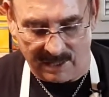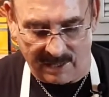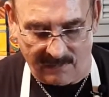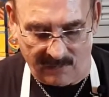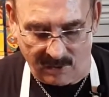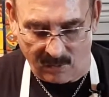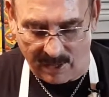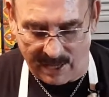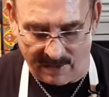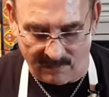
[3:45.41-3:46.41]
If you don't
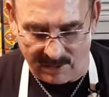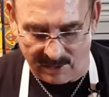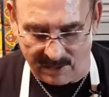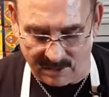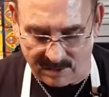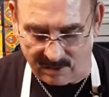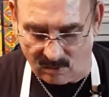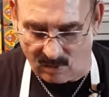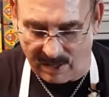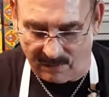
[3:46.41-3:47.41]
have these, you
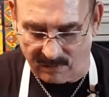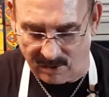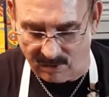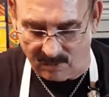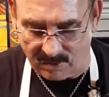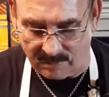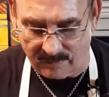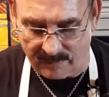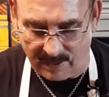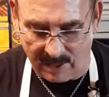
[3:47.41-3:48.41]
don't have to use
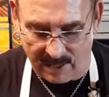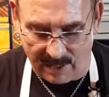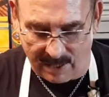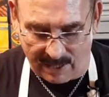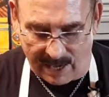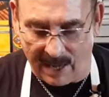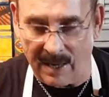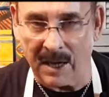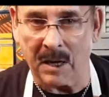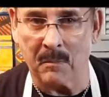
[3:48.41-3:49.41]
them. I
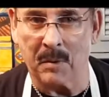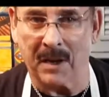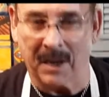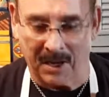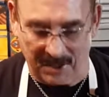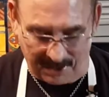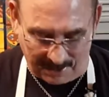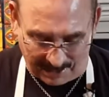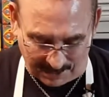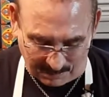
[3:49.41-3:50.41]
like them because it
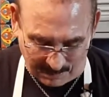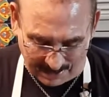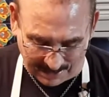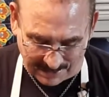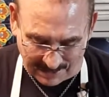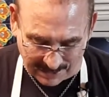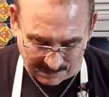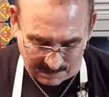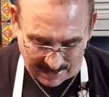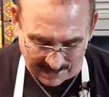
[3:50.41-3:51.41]
makes less
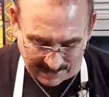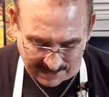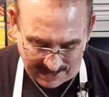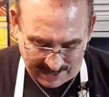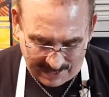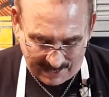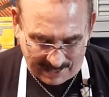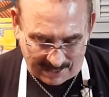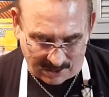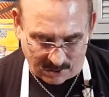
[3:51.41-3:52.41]
mess,
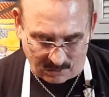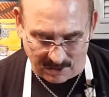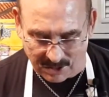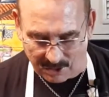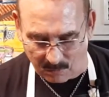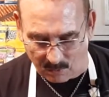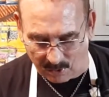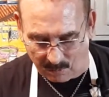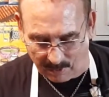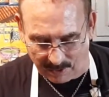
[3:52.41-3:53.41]
and it's so easy to
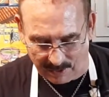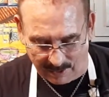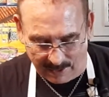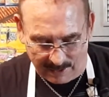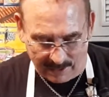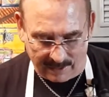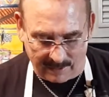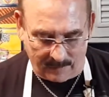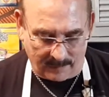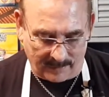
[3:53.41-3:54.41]
work with.
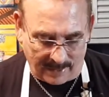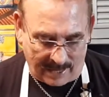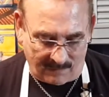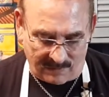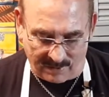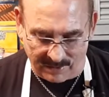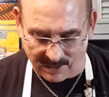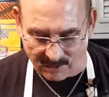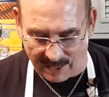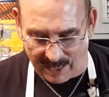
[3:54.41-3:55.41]
I found these
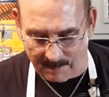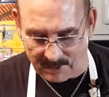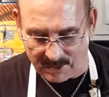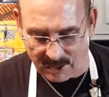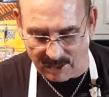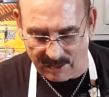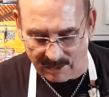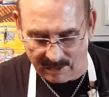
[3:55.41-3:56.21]
on Amazon.